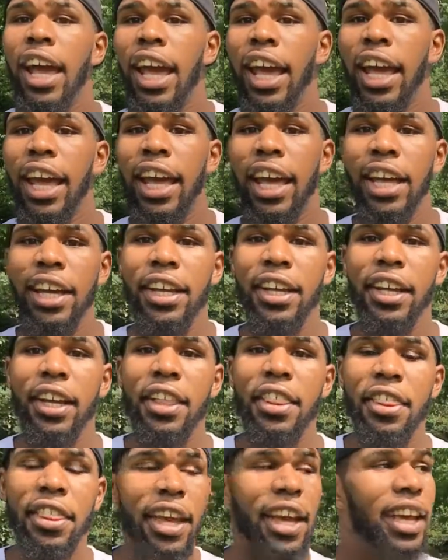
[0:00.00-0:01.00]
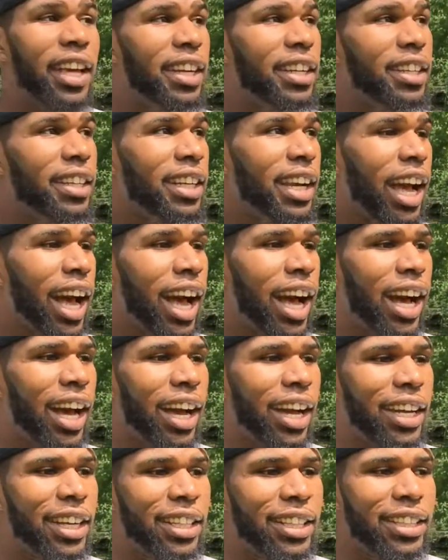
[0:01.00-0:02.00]
And then
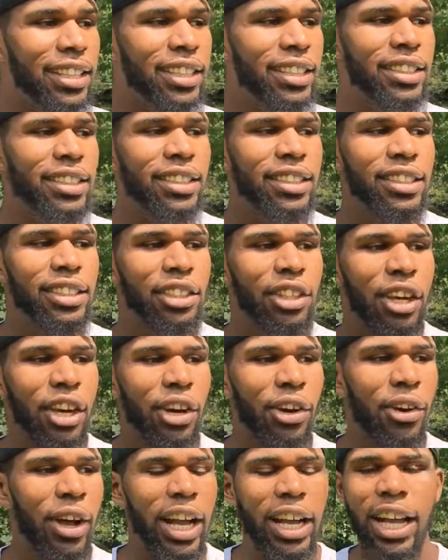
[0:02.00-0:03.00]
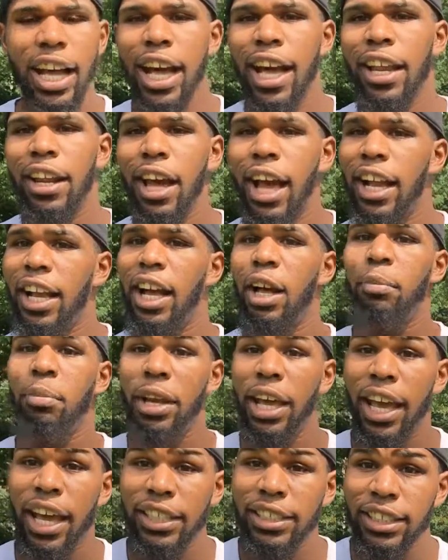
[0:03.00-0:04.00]
I got
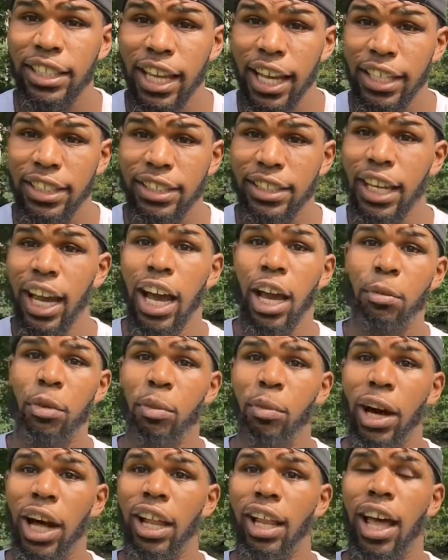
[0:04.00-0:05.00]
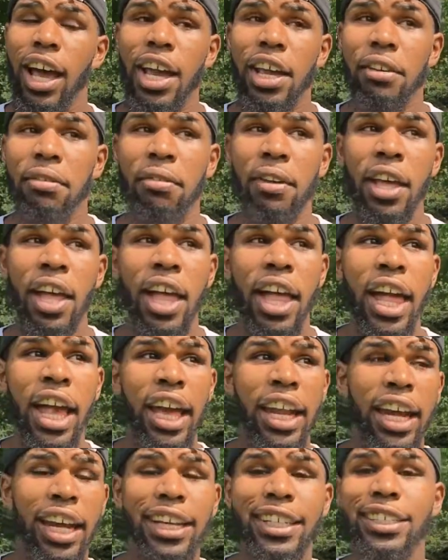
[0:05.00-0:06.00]
past that time in my life,
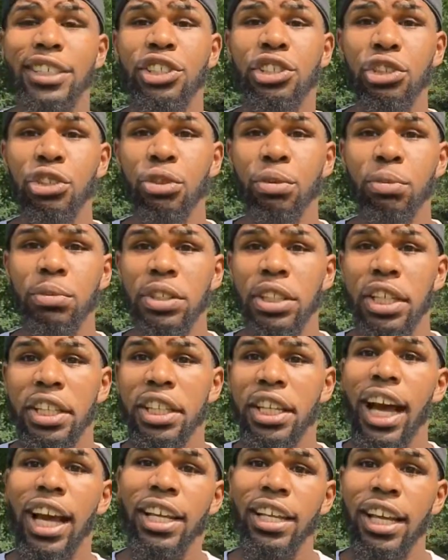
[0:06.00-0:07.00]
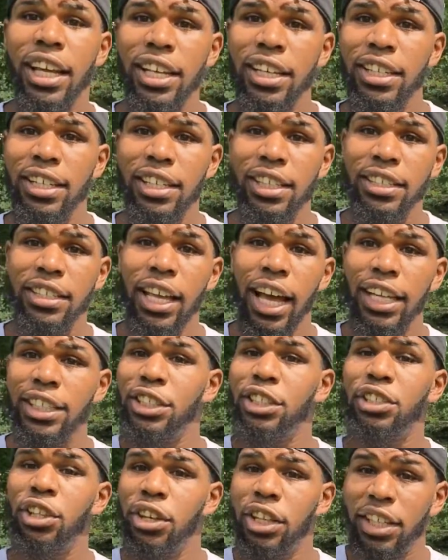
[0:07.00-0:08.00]
and I assumed the identities. I
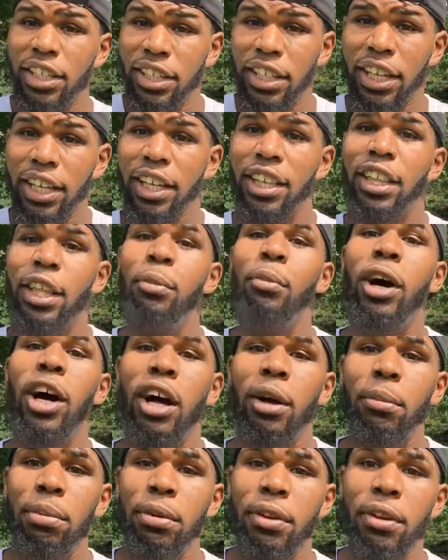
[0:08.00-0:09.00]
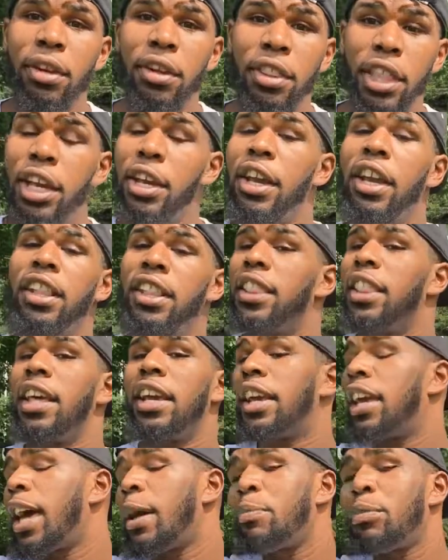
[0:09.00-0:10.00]
just started digging them up. They
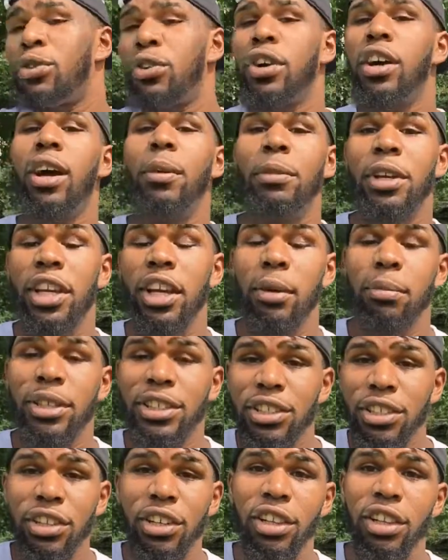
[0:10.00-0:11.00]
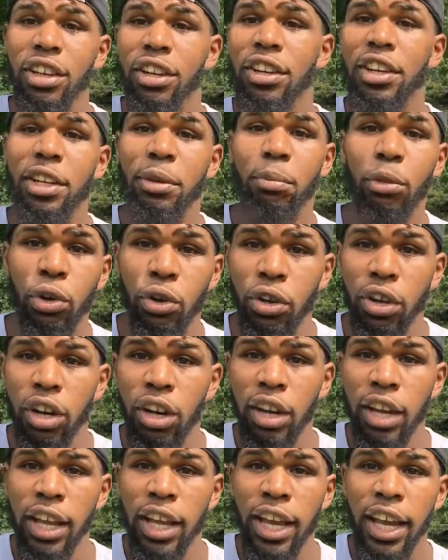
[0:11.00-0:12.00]
kept on coming up. I started learning more,
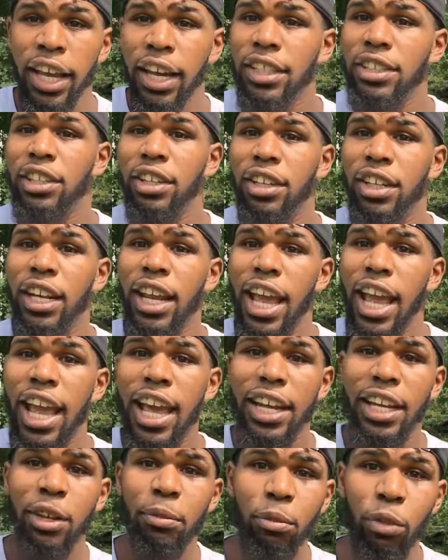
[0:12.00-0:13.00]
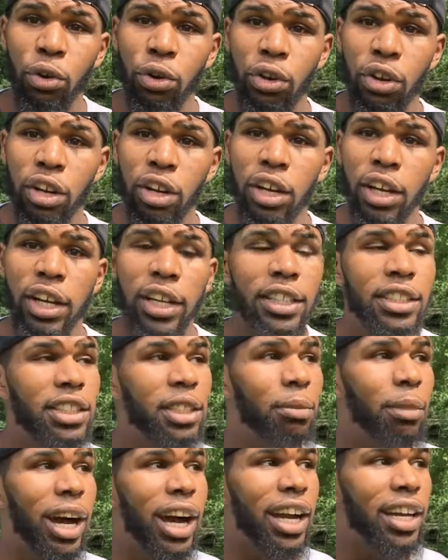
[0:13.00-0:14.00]
and I started adding more
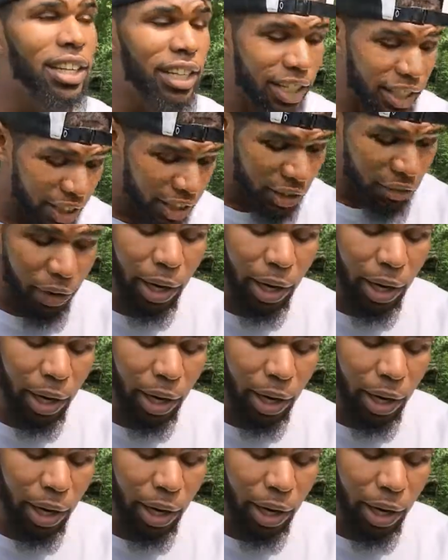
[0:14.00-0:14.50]
to my identity